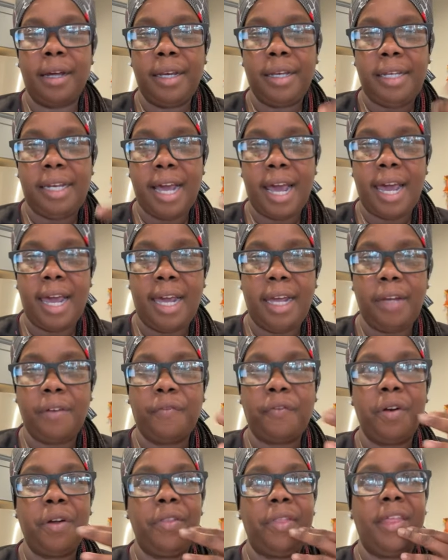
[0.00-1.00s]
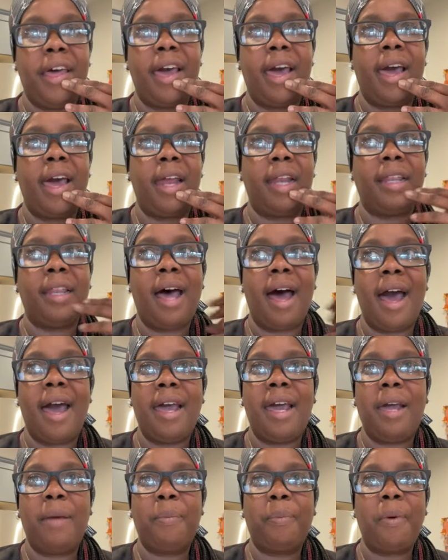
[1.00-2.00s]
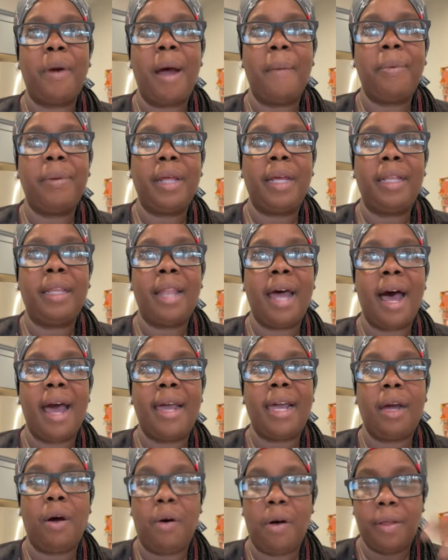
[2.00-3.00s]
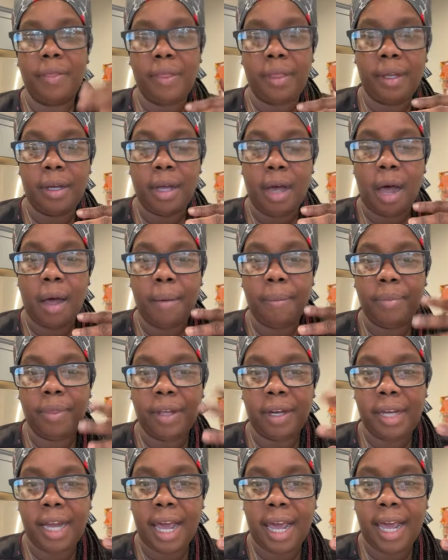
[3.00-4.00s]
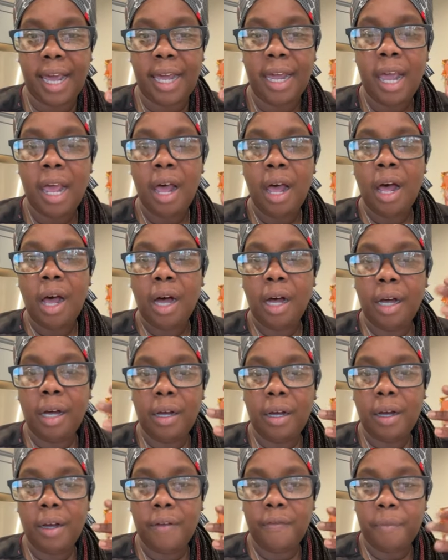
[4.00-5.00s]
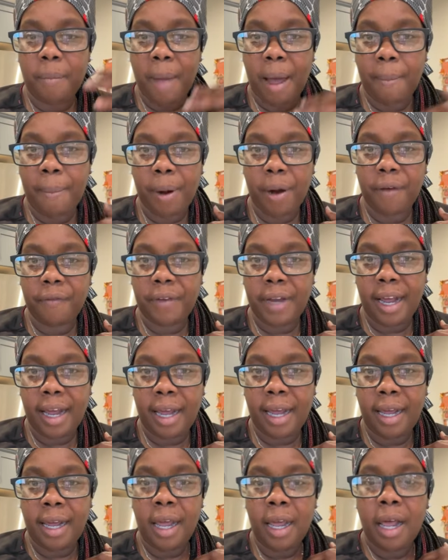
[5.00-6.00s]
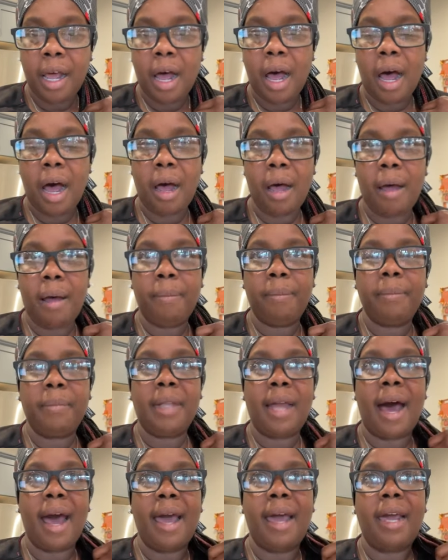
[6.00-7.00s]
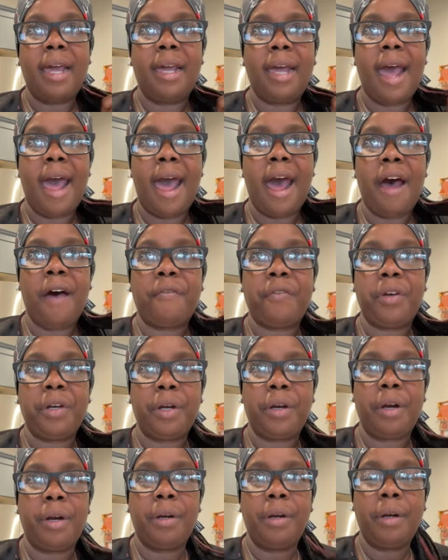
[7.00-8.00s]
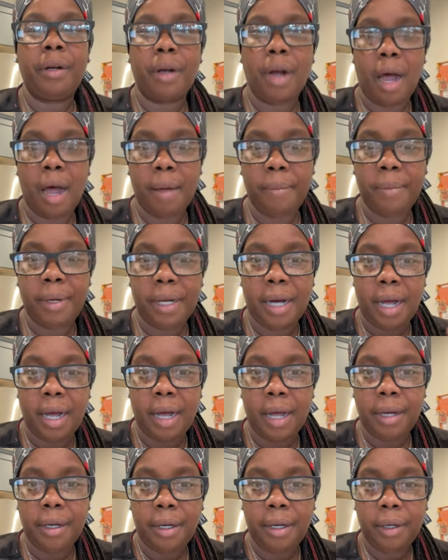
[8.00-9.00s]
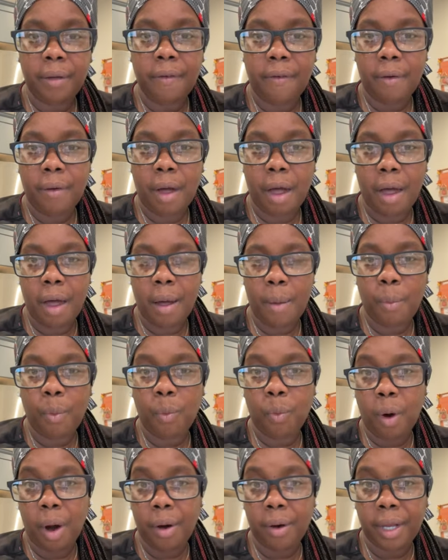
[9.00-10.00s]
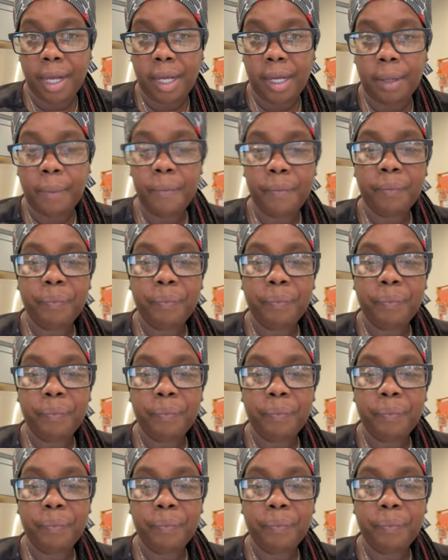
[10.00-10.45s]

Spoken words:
date for that, probably on the day of my birthday, after I'm done working.